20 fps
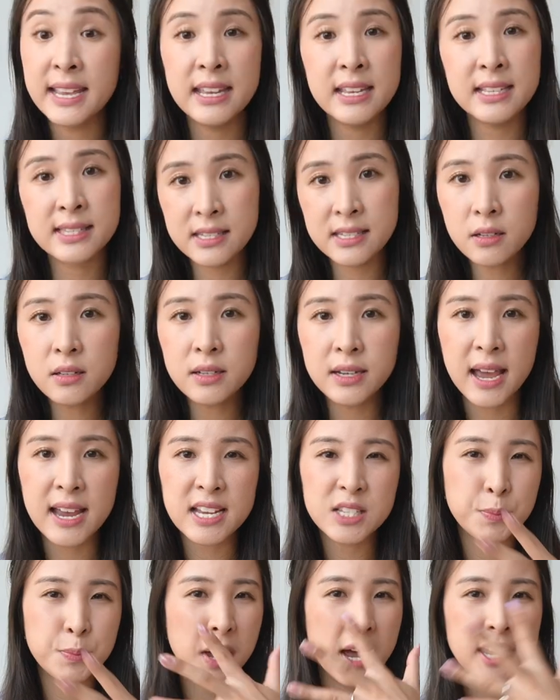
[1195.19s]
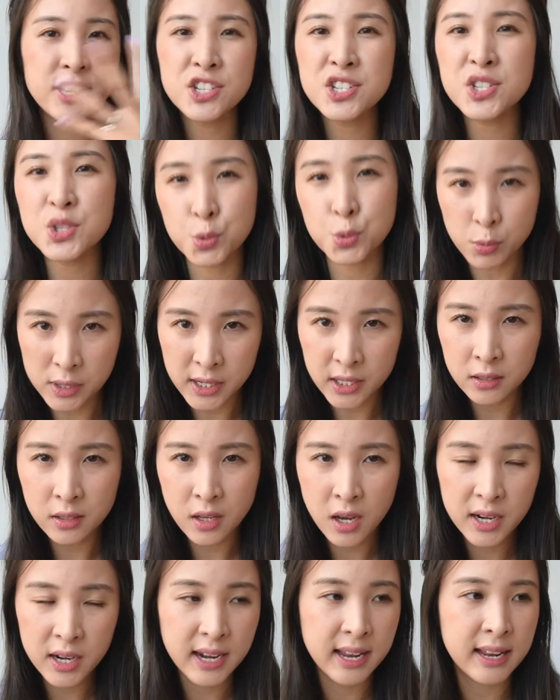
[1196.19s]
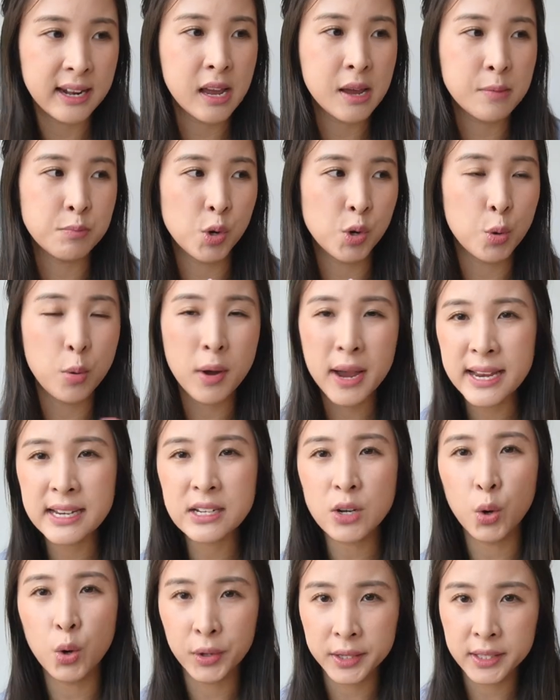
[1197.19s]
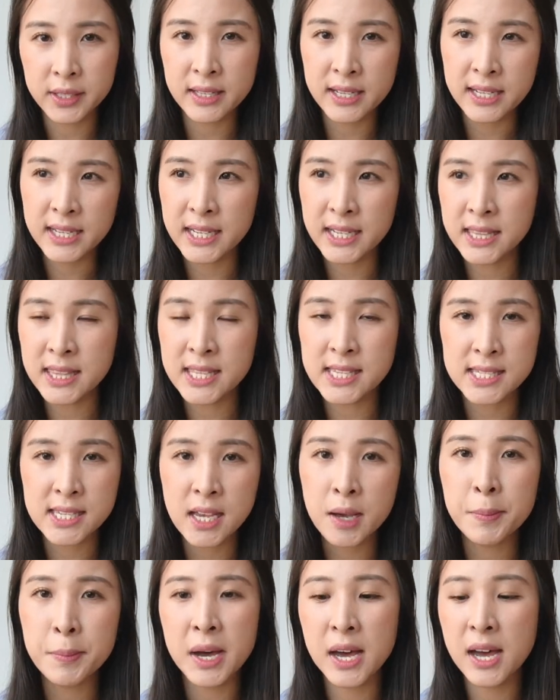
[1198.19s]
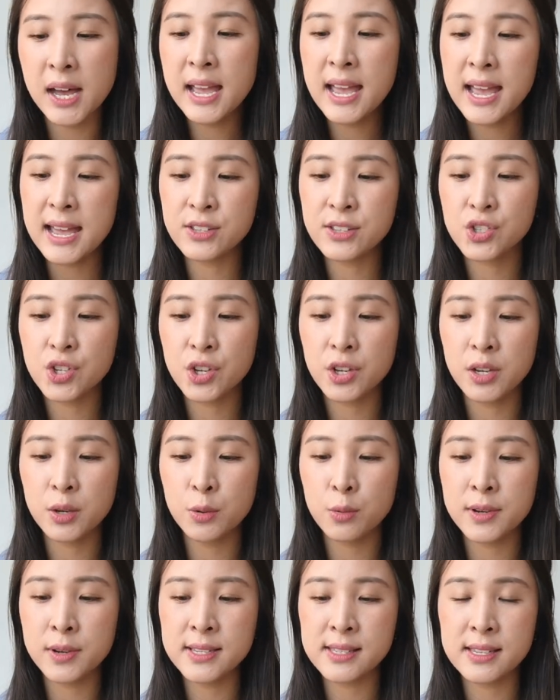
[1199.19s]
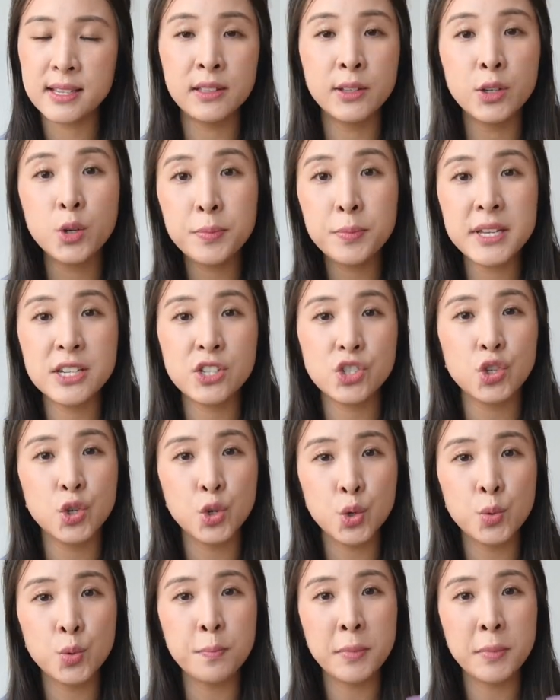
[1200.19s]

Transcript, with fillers: It's still nice, but I just sweat a lot and I'm quite oily in the summer, and so it was a little bit too